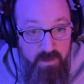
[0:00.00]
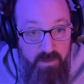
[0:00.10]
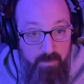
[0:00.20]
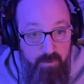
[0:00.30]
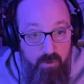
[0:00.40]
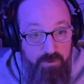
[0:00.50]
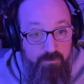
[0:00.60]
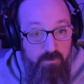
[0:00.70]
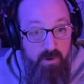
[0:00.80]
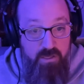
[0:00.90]
You yeah. broke
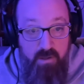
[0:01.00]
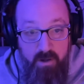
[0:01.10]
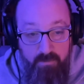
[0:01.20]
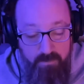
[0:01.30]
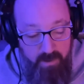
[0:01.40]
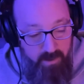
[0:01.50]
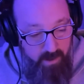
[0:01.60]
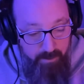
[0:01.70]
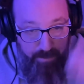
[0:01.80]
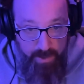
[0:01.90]
through a, a,
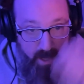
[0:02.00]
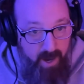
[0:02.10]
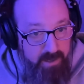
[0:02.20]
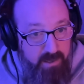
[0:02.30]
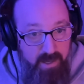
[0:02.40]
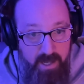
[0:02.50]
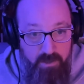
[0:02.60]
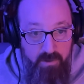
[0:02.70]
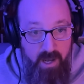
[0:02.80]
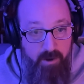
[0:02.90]
a block, and
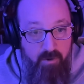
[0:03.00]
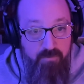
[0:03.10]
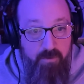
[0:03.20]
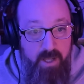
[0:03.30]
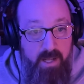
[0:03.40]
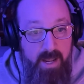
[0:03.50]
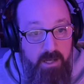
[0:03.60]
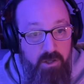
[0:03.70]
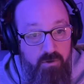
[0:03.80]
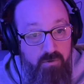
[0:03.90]
you got over it,
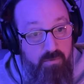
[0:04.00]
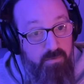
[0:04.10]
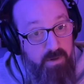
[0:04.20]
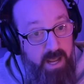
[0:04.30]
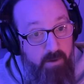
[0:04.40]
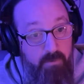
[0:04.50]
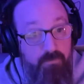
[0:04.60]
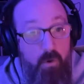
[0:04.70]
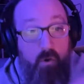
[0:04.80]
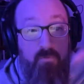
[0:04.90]
and you now
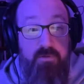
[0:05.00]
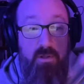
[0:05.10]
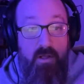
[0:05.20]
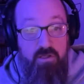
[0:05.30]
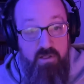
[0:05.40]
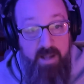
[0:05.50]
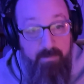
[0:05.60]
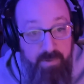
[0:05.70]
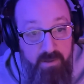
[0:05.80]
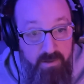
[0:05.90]
evolved a
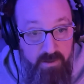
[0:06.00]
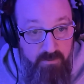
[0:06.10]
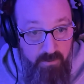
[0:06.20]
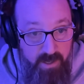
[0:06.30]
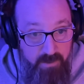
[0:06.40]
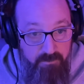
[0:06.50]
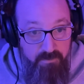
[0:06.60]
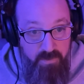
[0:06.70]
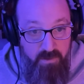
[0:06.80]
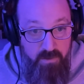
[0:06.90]
step, right?
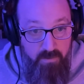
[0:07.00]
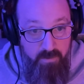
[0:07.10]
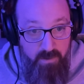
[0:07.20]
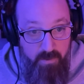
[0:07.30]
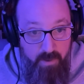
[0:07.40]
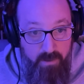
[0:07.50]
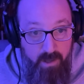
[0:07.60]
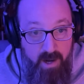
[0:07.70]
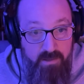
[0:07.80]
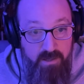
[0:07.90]
You you
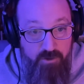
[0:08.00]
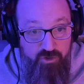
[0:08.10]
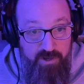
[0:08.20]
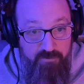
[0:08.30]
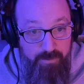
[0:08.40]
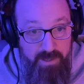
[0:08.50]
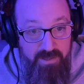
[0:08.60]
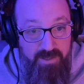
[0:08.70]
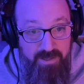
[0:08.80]
unlocked an achievement.